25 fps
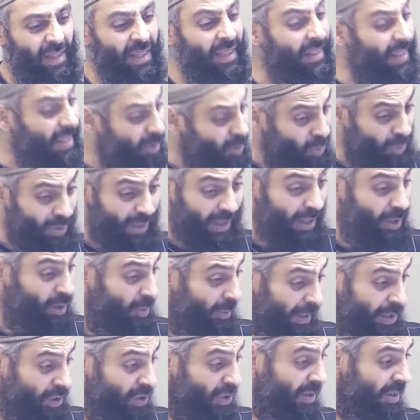He, they, can you
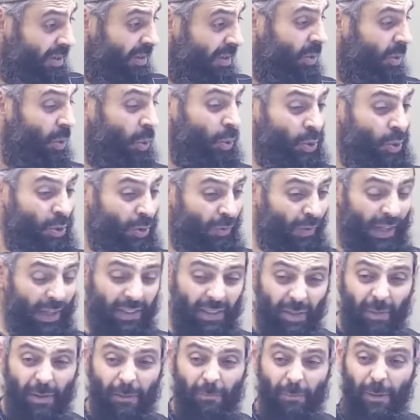imagine?
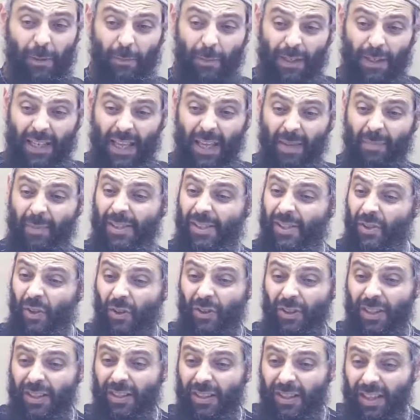Crucified him, and people came and
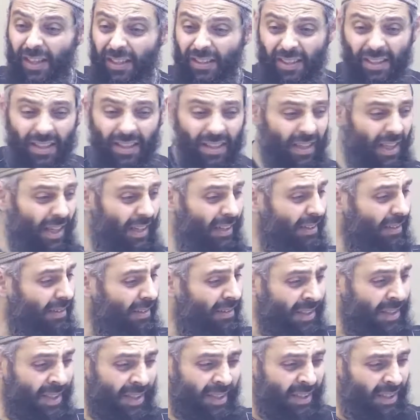started cutting
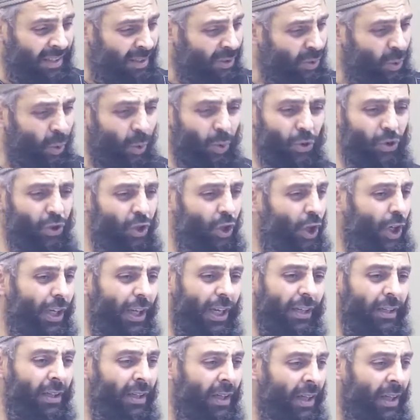and torturing,